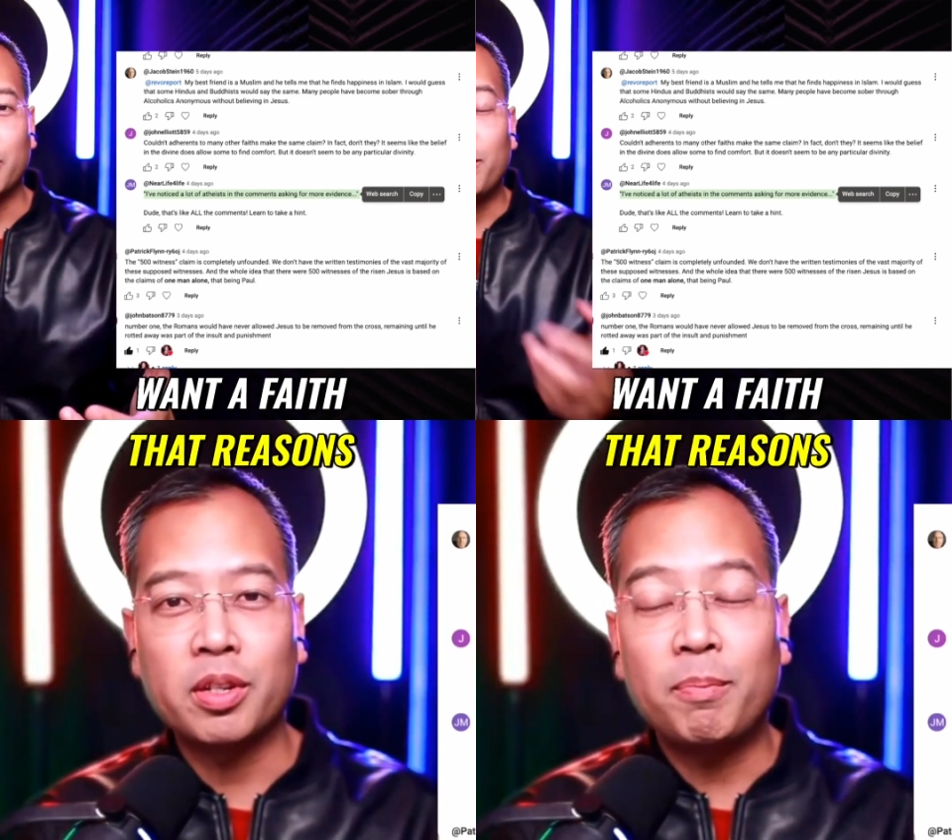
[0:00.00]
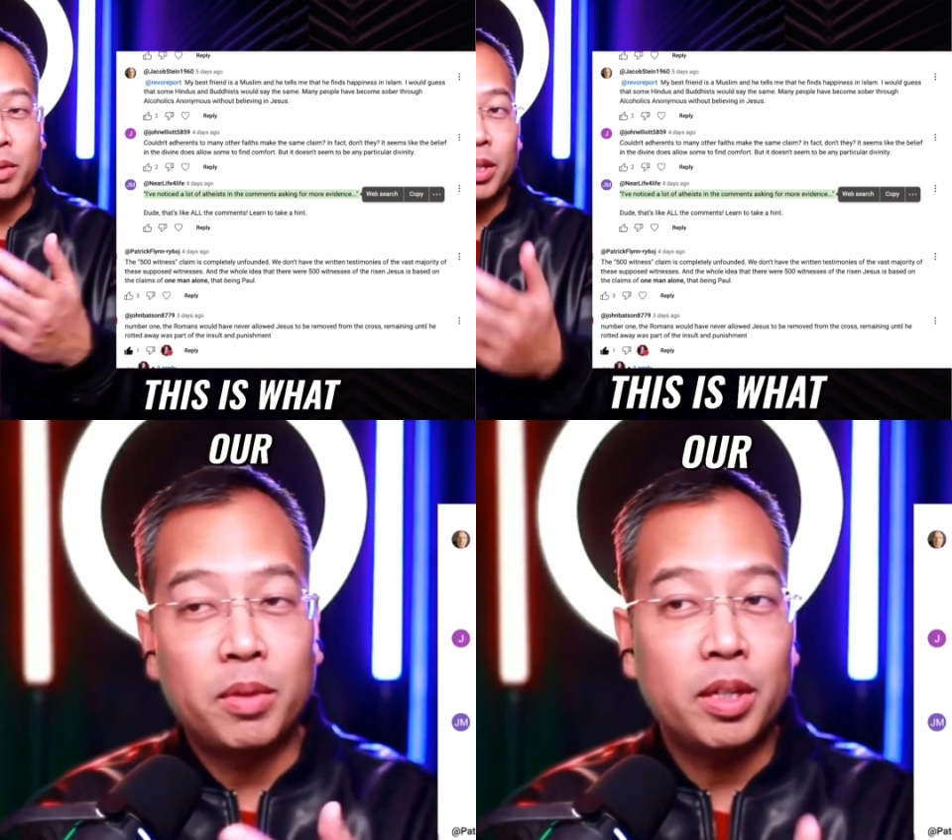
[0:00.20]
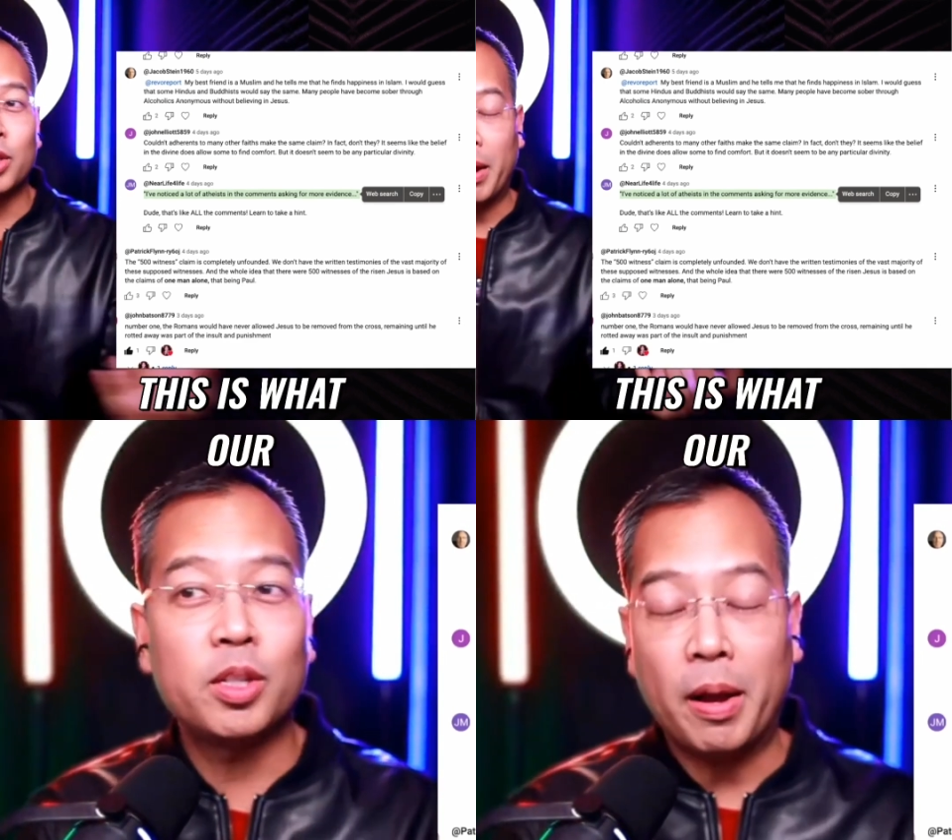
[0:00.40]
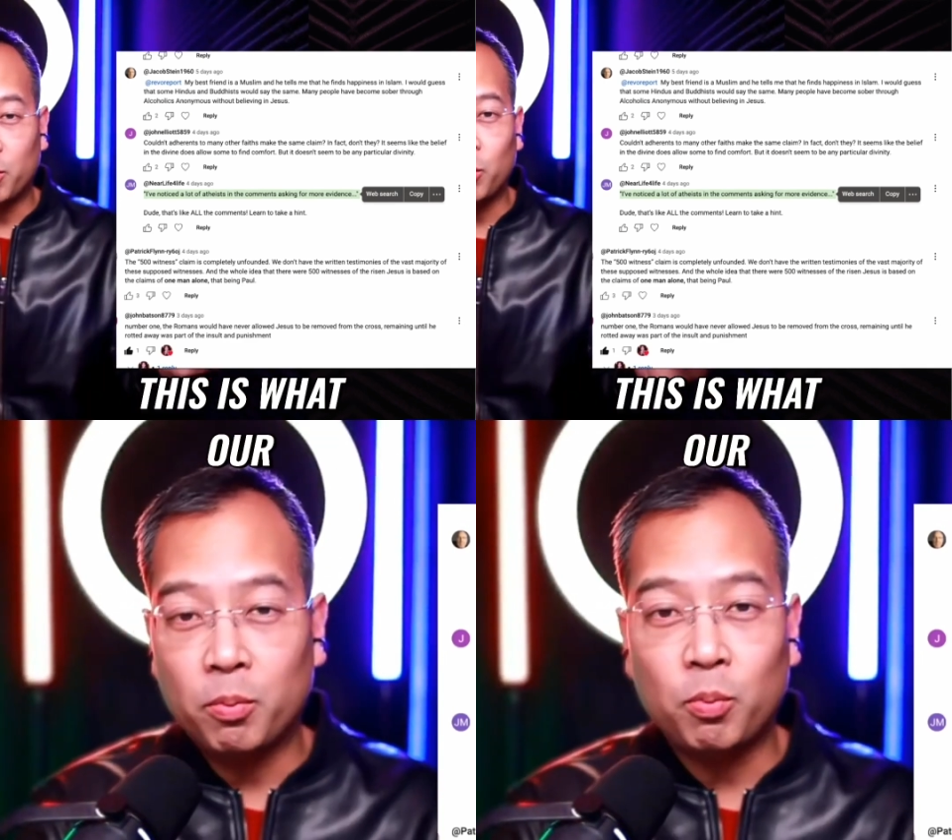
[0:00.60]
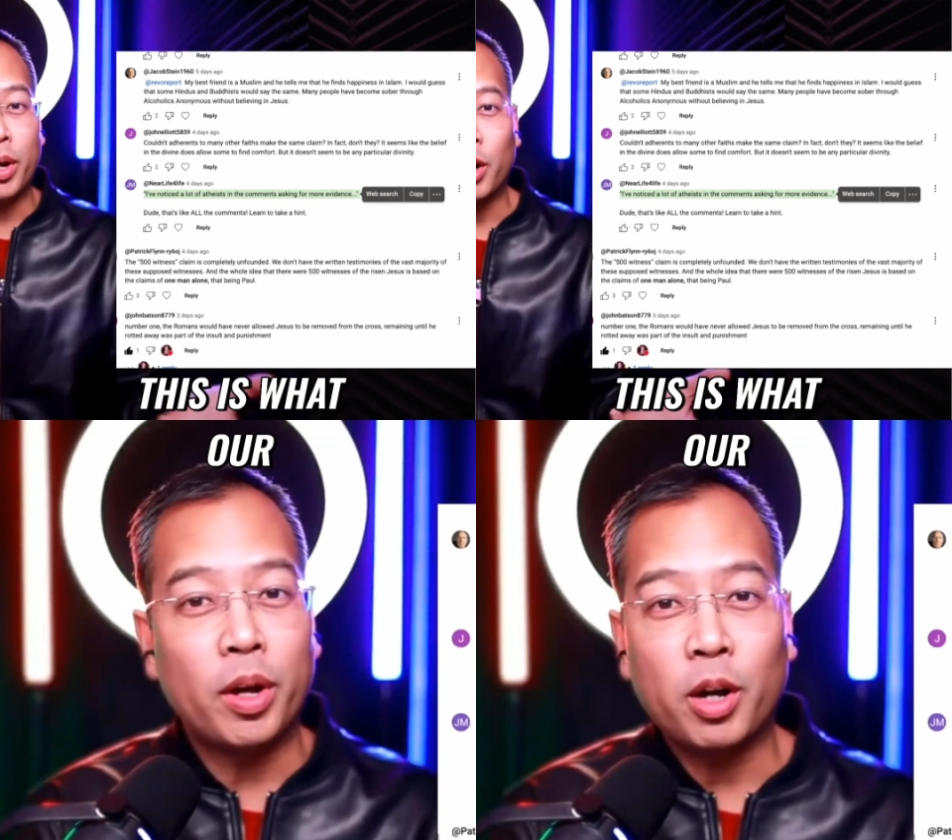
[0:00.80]
This is
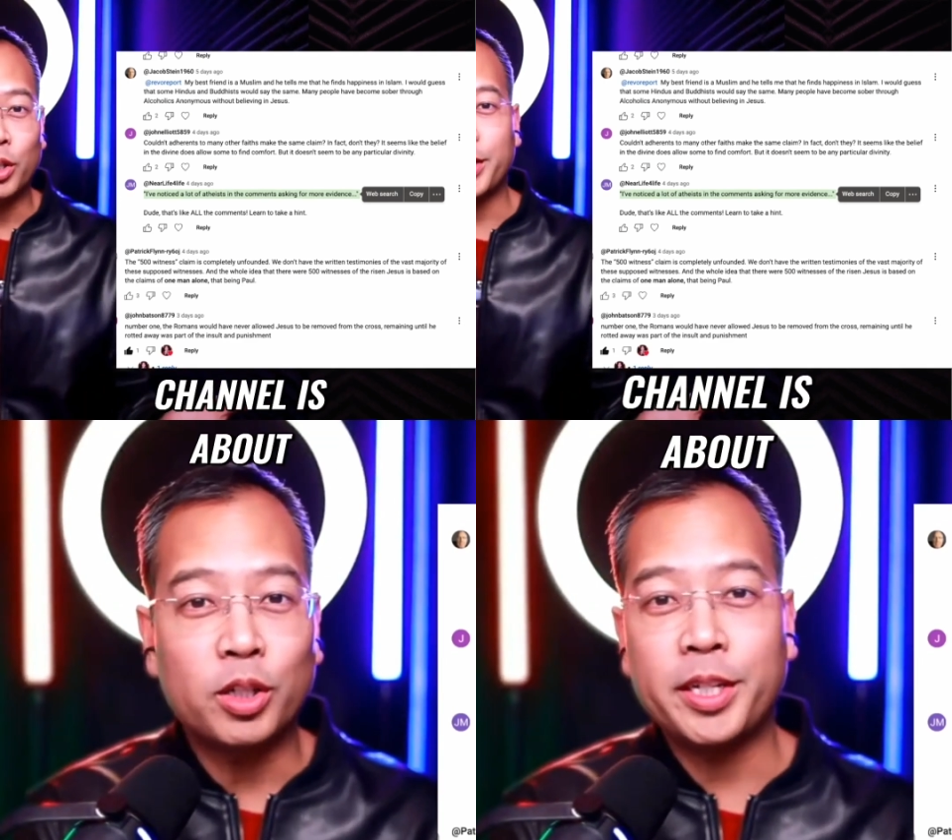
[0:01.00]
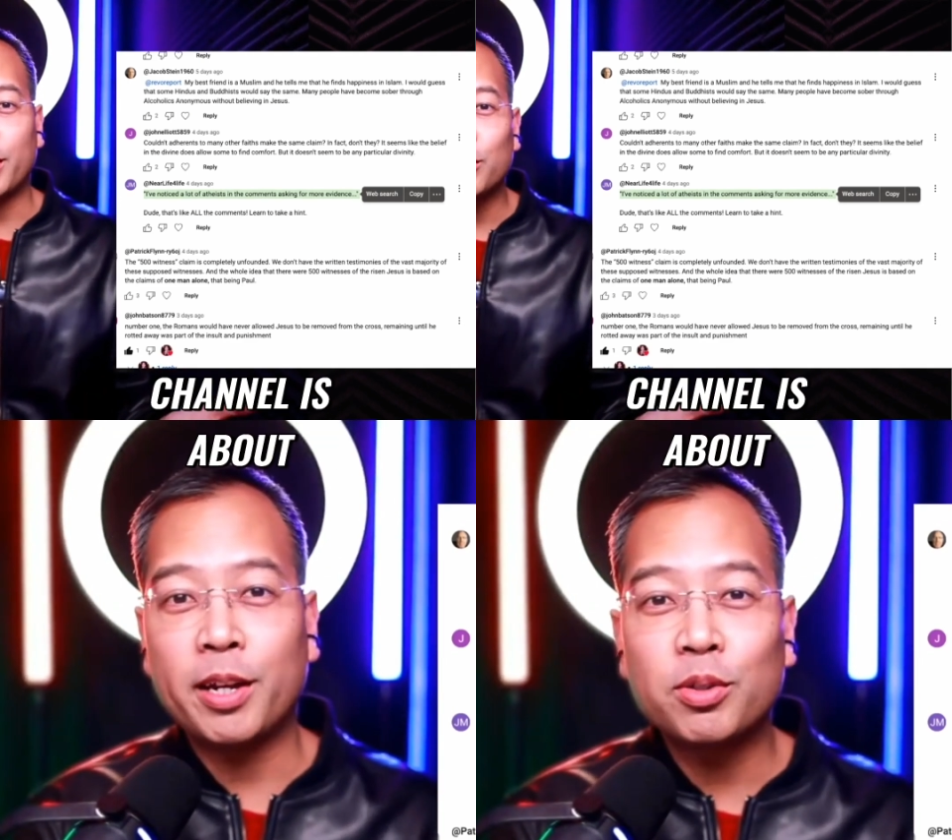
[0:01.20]
what our channel is